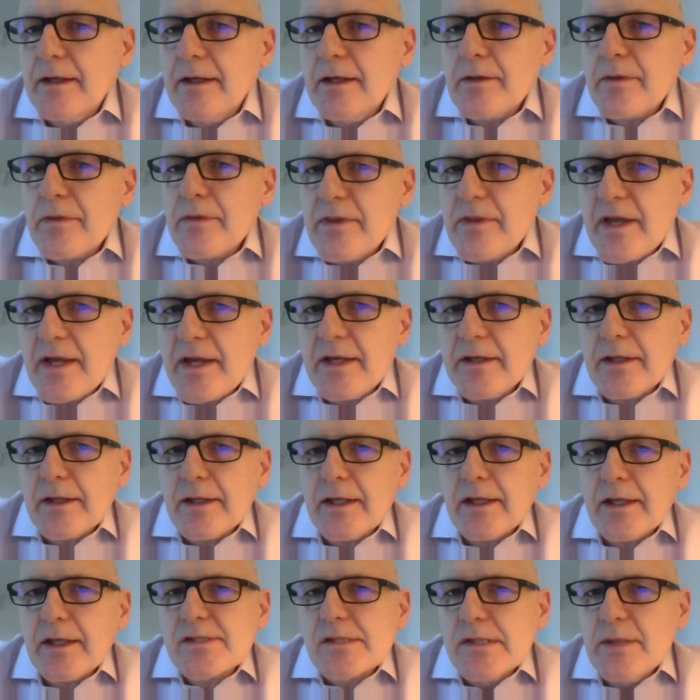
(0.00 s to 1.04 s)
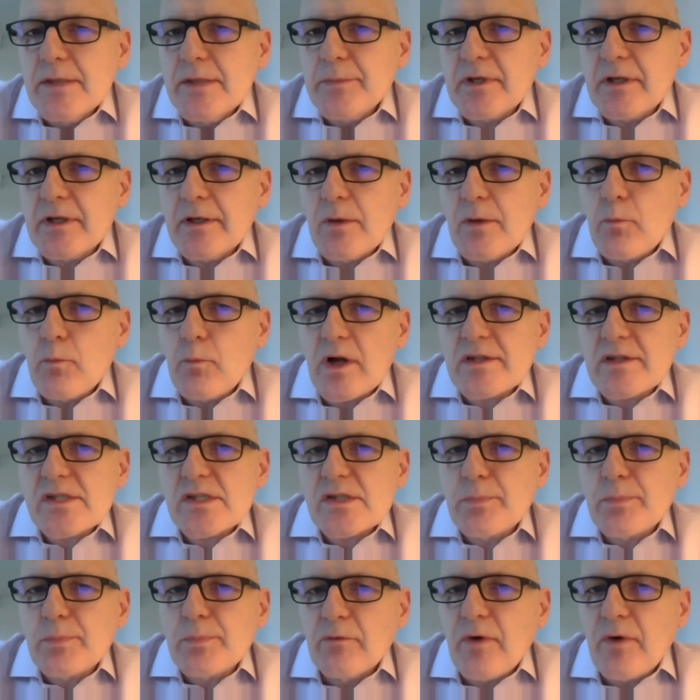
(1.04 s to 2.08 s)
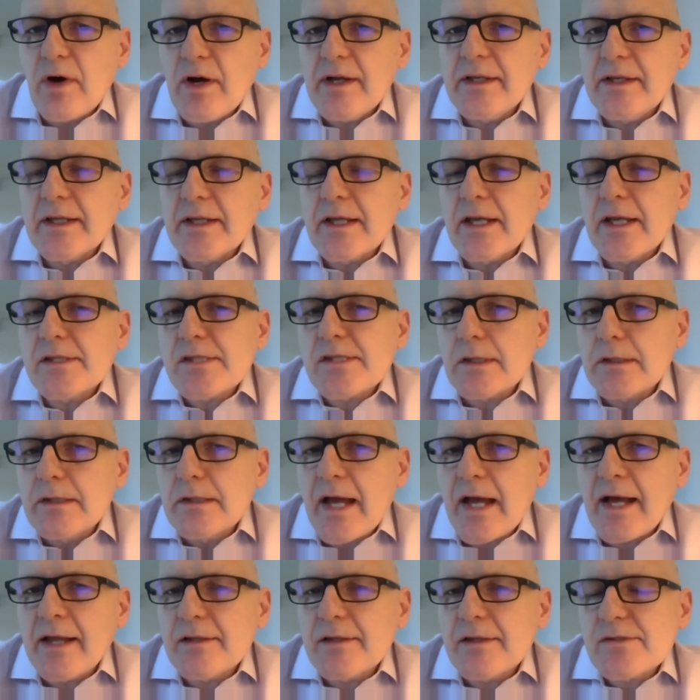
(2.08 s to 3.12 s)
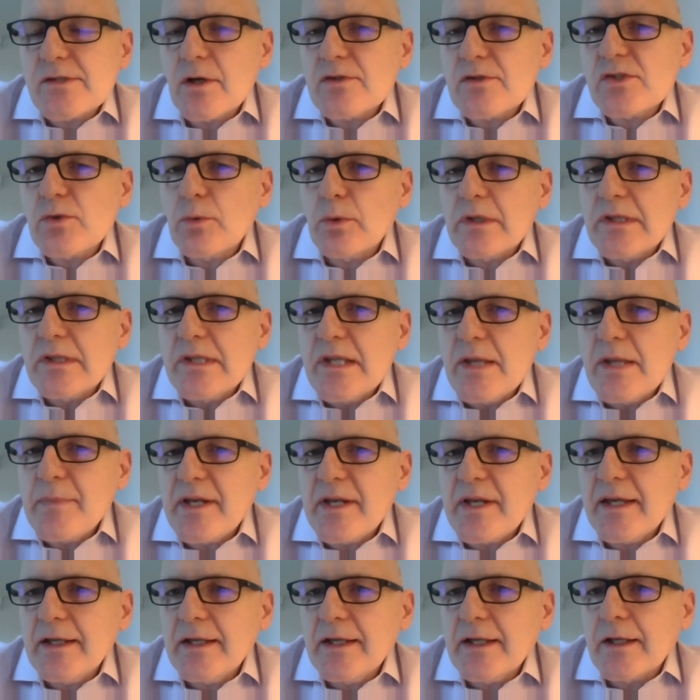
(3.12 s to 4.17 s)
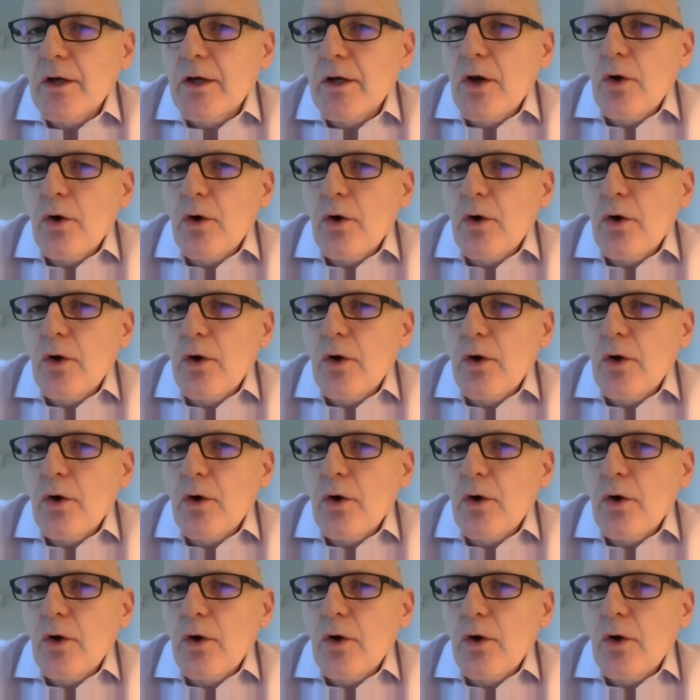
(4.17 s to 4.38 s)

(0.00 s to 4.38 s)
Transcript: then it's limited in what it's providing. And it's also eliminating